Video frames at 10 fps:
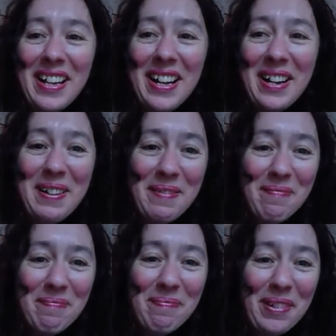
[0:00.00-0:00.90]

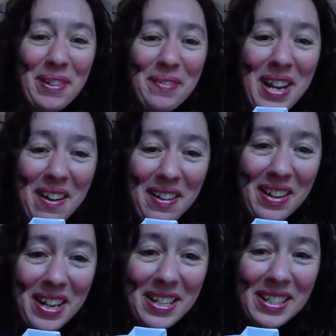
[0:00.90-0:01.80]
Um, but we are
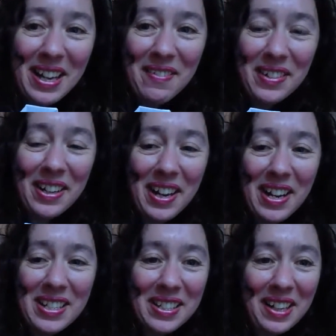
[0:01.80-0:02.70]
here together, and
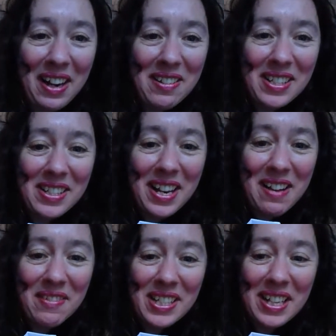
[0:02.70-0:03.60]
it's as close as any
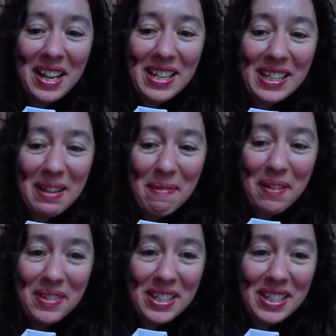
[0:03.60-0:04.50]
of us can get at the
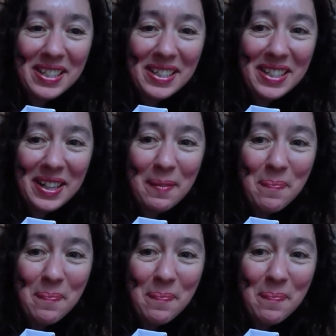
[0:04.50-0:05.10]
moment, isn't it?